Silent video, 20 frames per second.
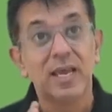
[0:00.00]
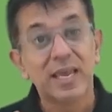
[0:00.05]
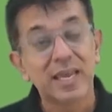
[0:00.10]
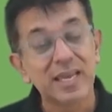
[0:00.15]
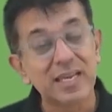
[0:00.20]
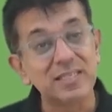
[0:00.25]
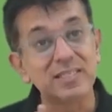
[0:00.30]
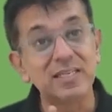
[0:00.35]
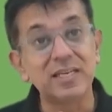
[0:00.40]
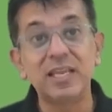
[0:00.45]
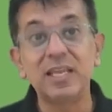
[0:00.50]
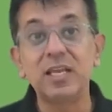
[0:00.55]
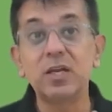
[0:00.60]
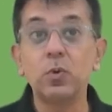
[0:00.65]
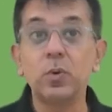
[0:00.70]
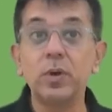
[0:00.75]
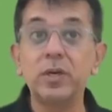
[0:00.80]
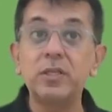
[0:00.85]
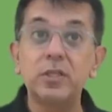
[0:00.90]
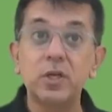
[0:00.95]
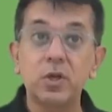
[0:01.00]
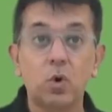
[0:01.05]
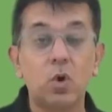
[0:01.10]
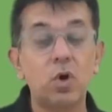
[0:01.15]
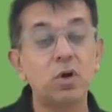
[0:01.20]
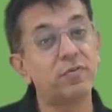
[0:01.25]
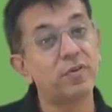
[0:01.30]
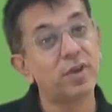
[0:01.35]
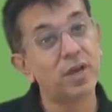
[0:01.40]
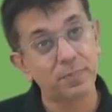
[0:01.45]
Isn't he going the
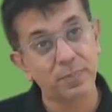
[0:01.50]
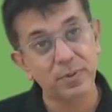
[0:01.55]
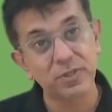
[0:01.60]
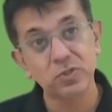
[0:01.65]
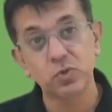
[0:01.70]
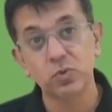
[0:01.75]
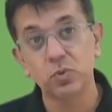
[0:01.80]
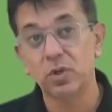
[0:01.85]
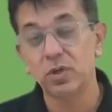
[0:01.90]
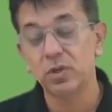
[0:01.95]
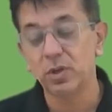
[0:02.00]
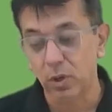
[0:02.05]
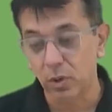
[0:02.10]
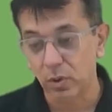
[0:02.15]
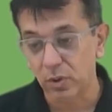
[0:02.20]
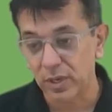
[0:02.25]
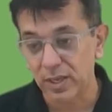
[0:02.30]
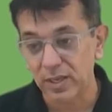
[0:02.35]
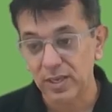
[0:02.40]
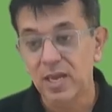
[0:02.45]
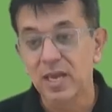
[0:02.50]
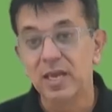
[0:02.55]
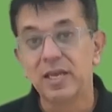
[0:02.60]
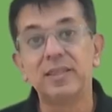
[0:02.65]
wrong way up and so on? Okay.